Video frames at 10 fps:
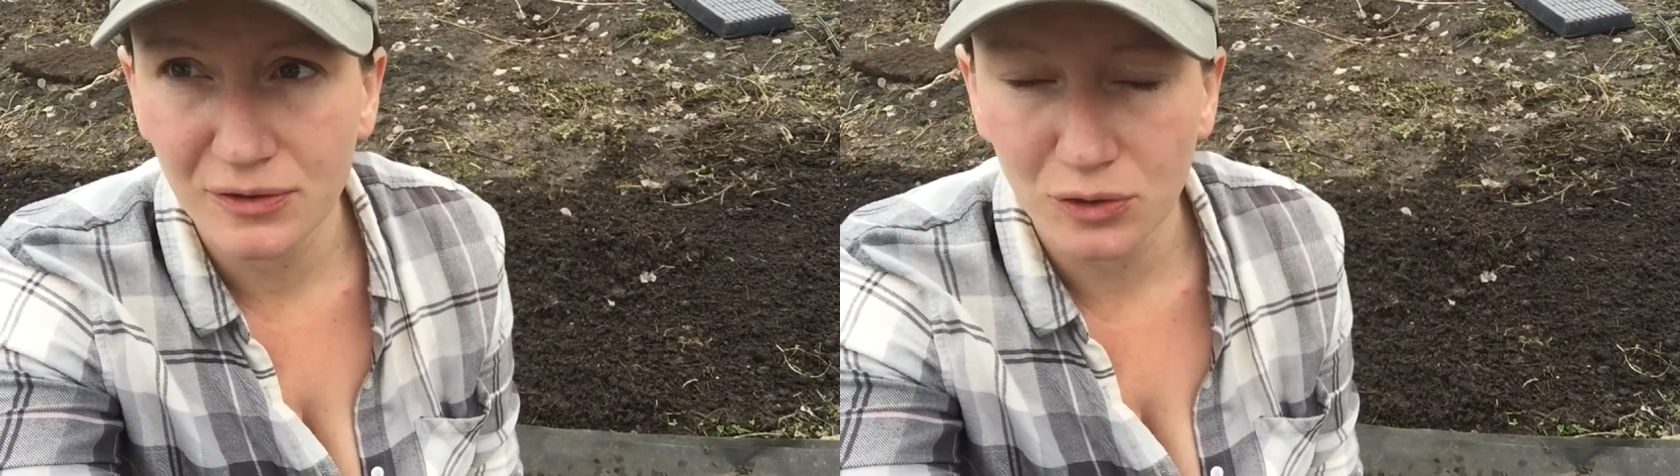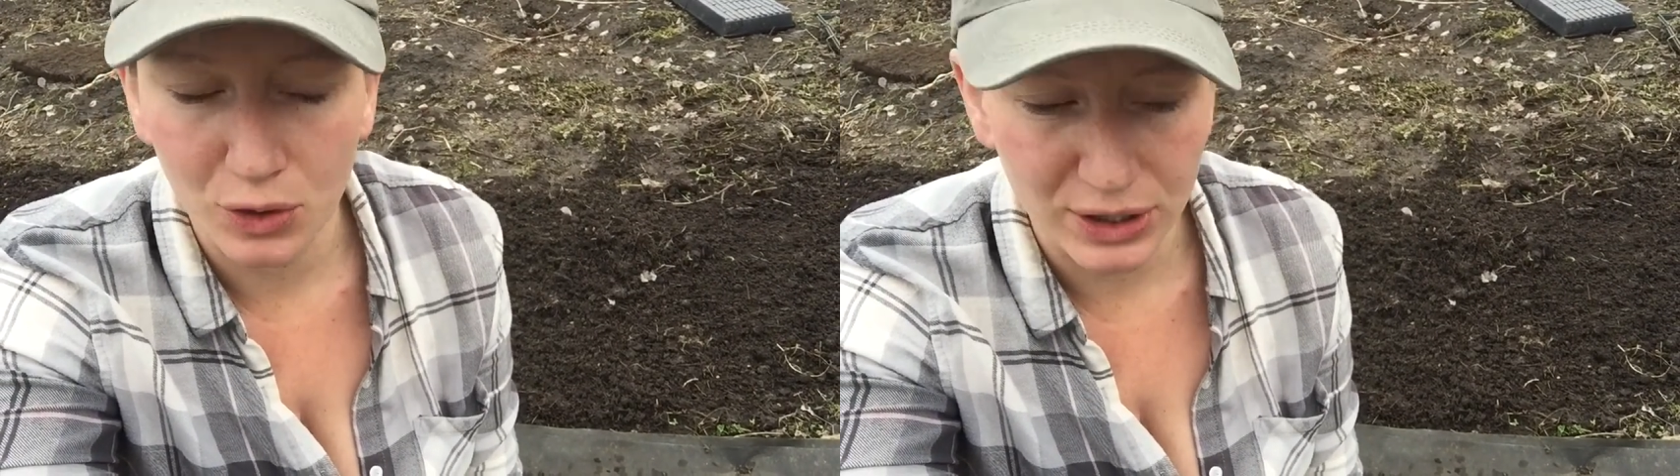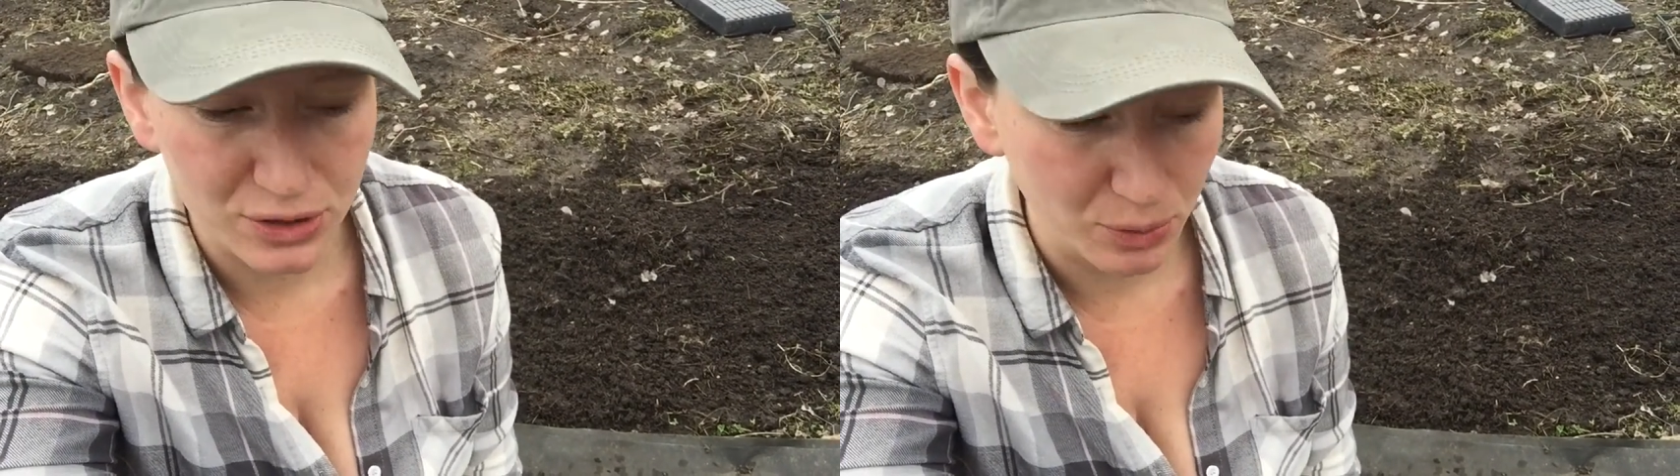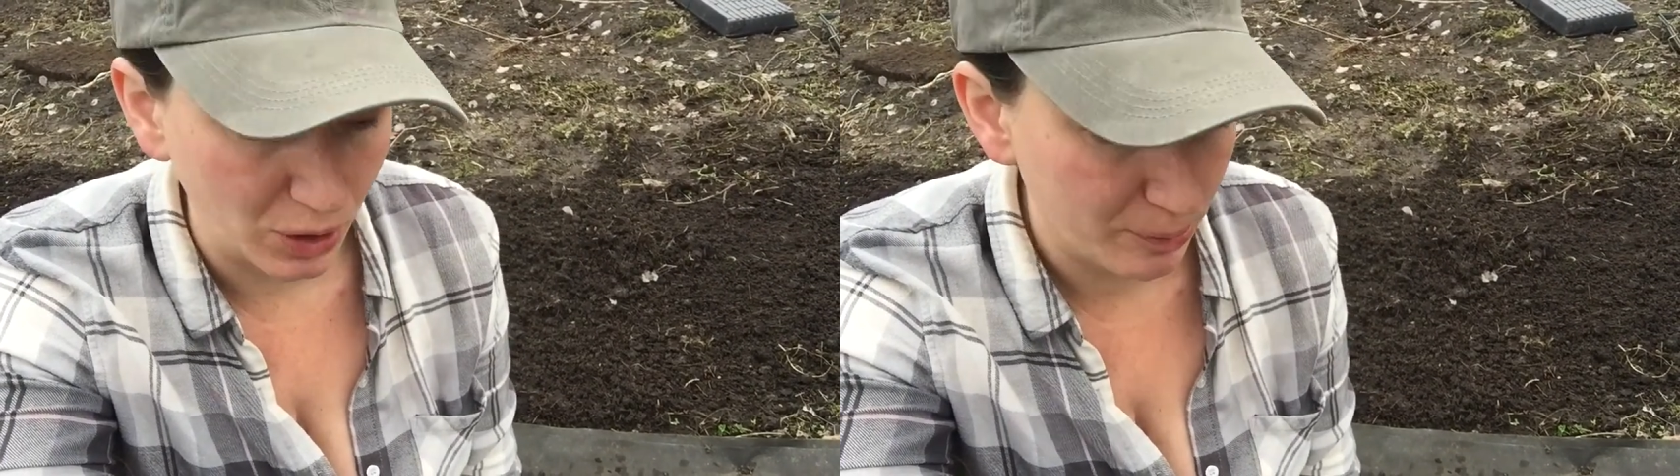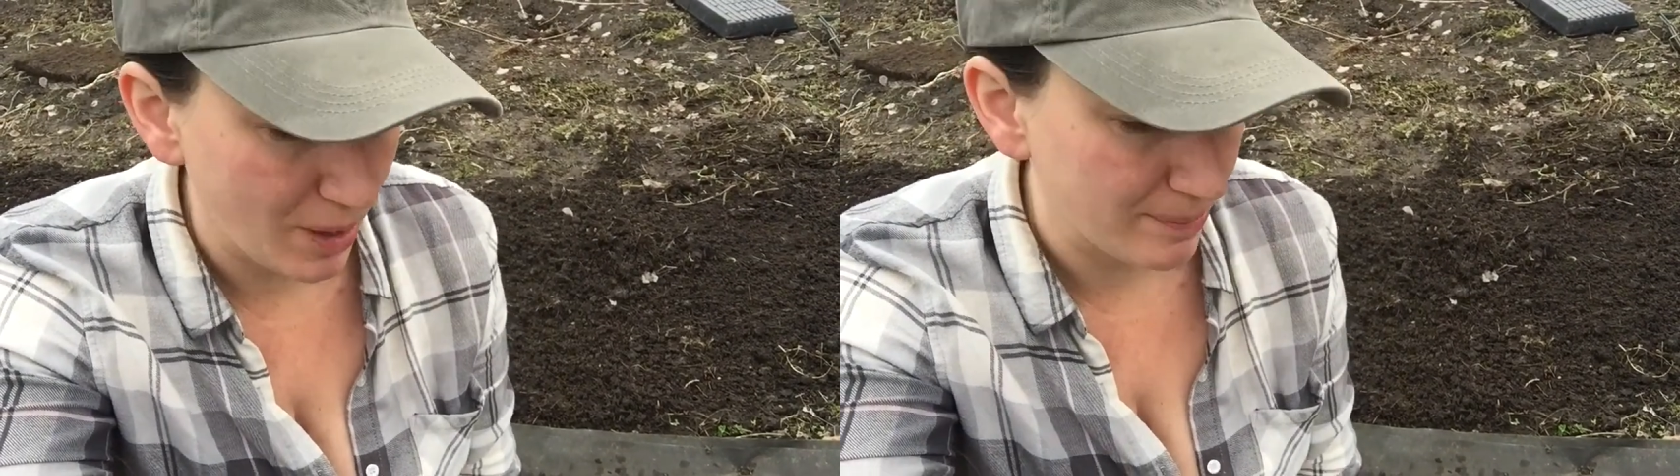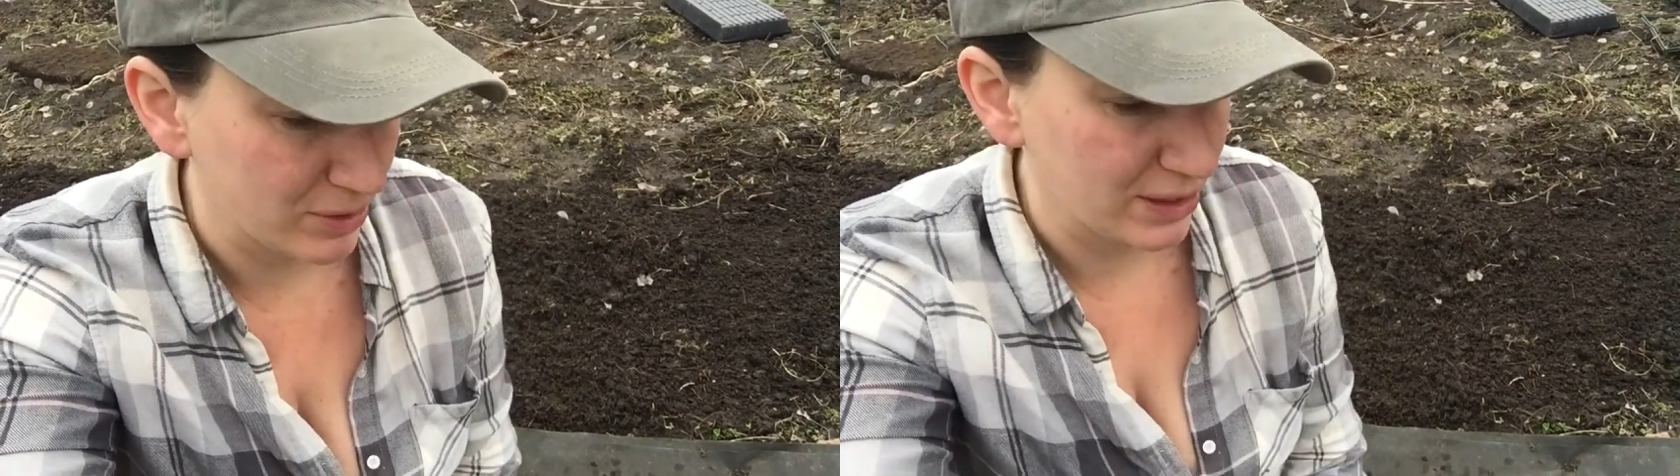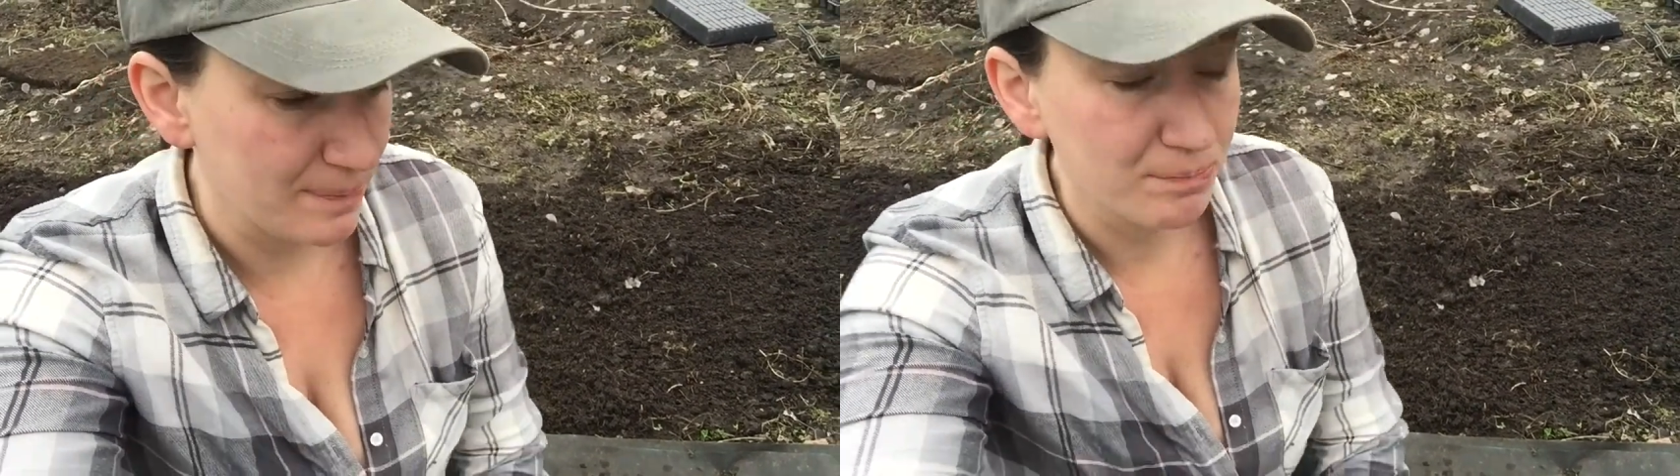for it to work properly.